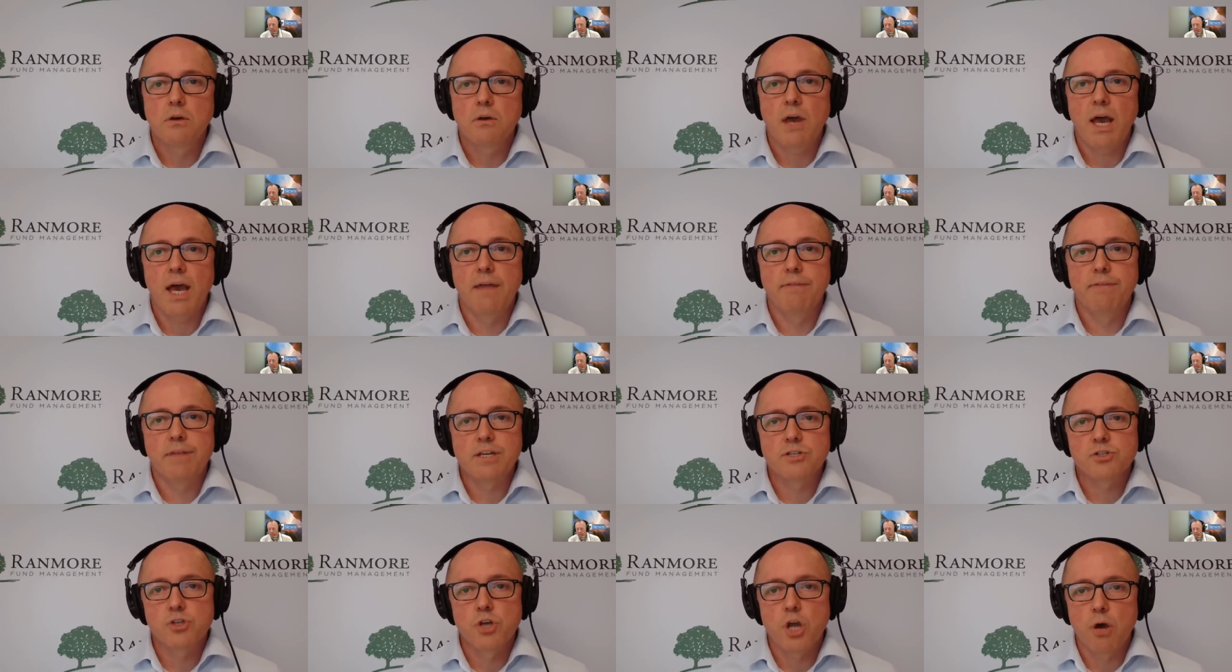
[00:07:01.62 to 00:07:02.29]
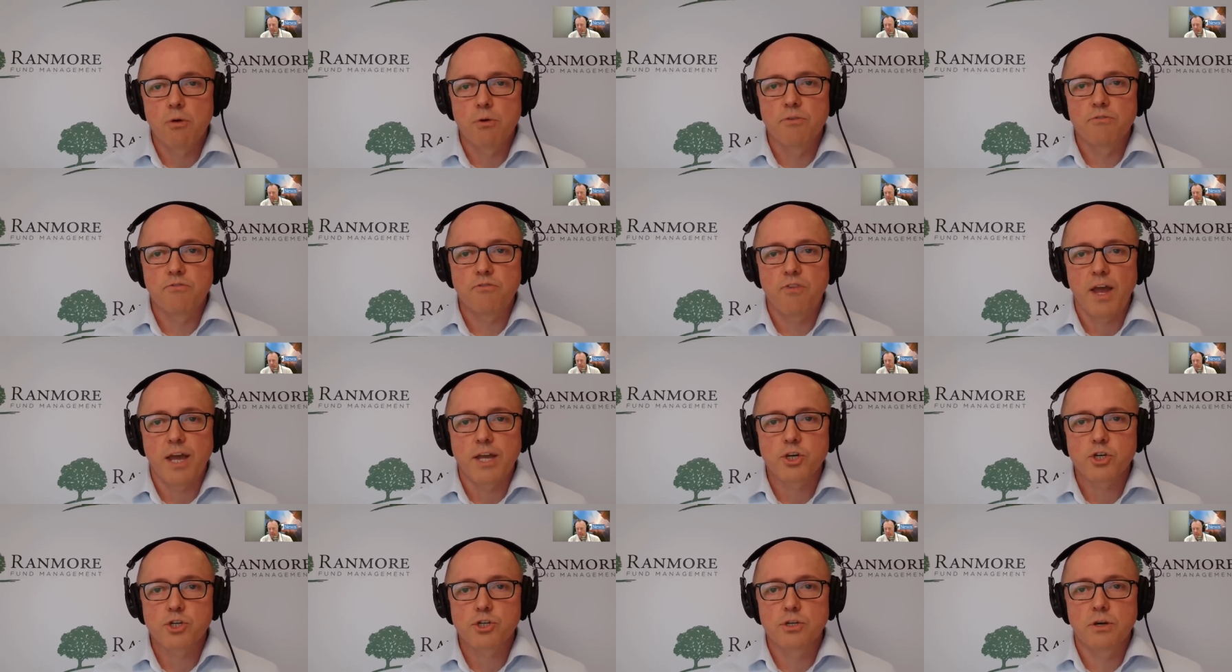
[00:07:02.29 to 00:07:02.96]
and there's no
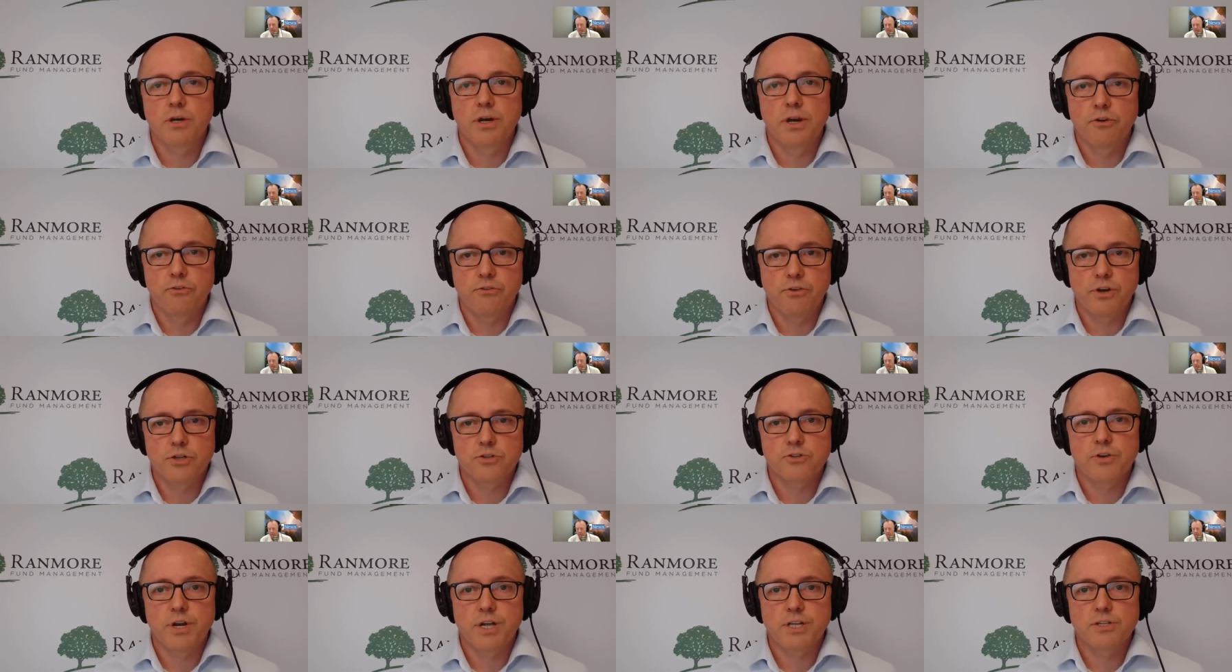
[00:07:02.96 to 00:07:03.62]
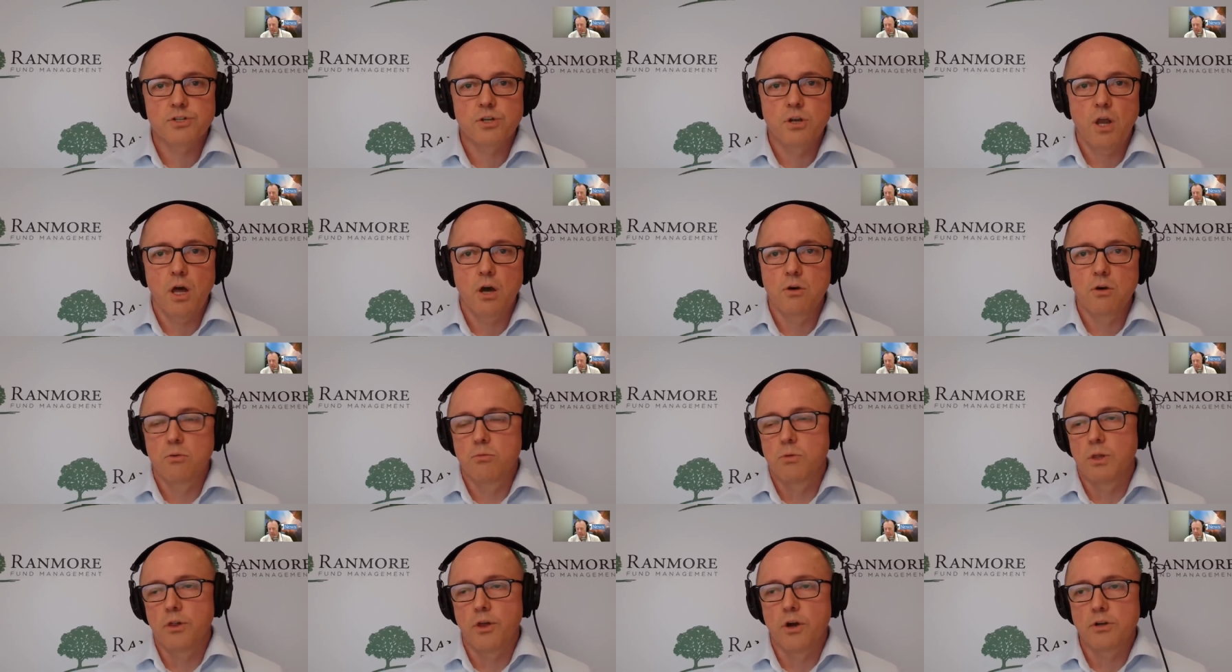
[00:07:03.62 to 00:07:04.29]
inflation and interest rates are
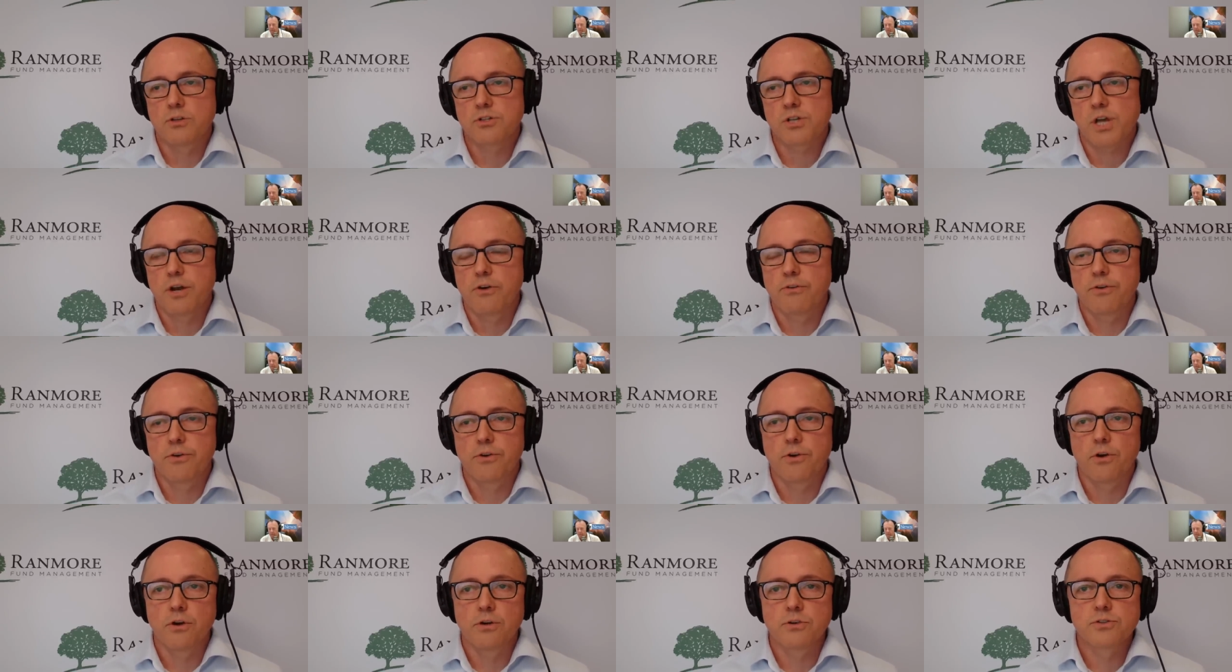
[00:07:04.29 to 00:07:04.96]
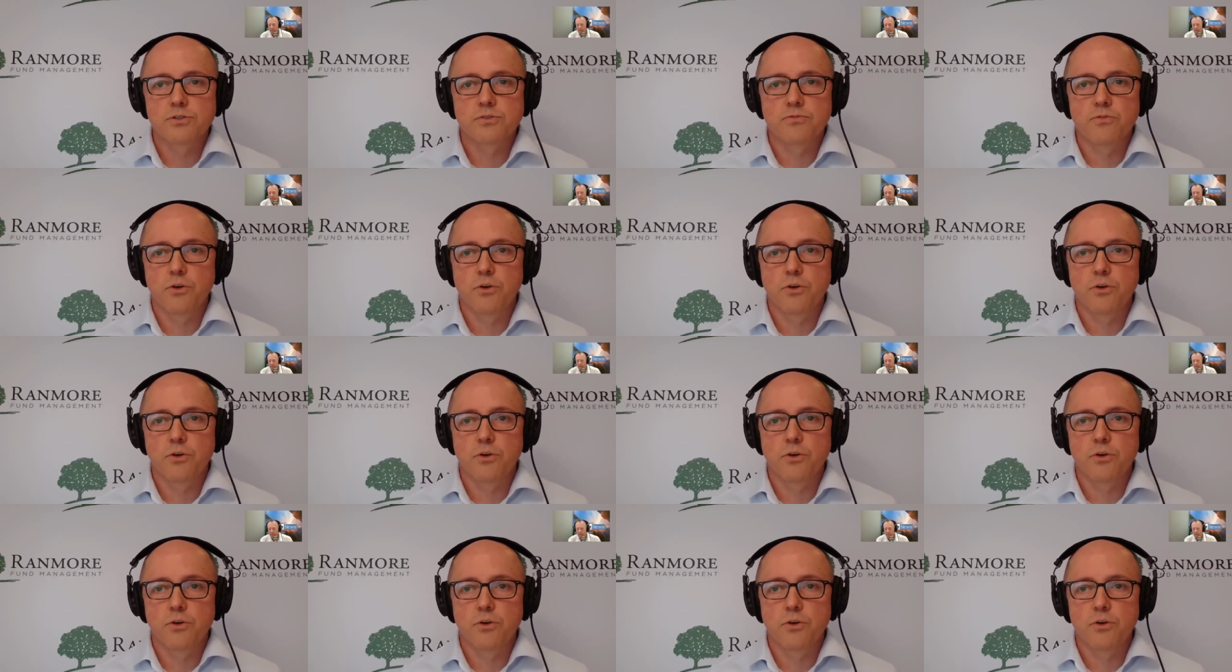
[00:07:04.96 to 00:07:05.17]
low, well, those hundred dollars of